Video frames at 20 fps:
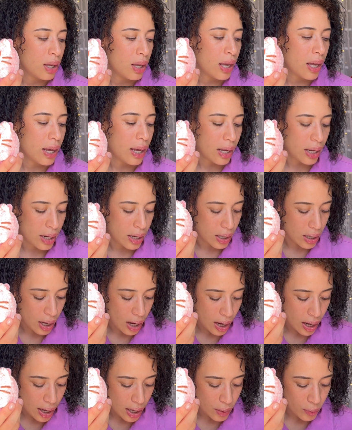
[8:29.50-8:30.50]
And
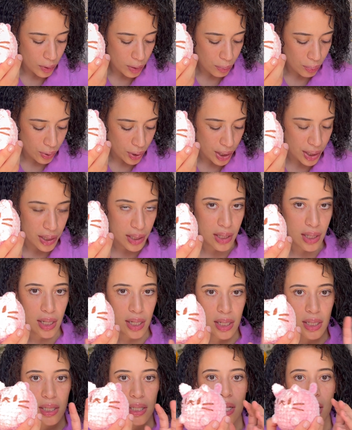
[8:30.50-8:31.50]
I would price
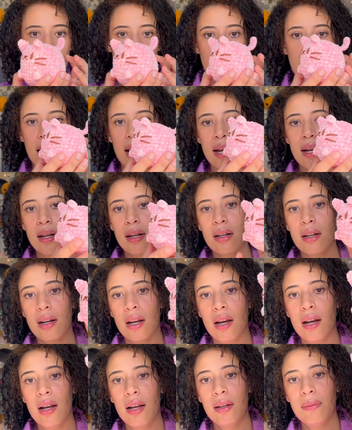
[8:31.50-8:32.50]
this at,
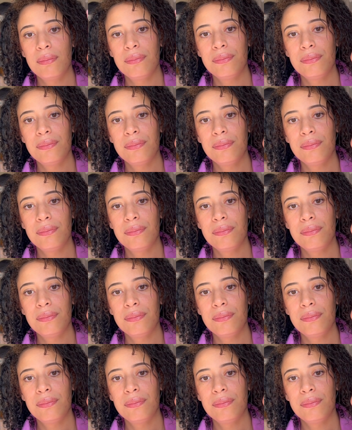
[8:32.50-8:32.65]
I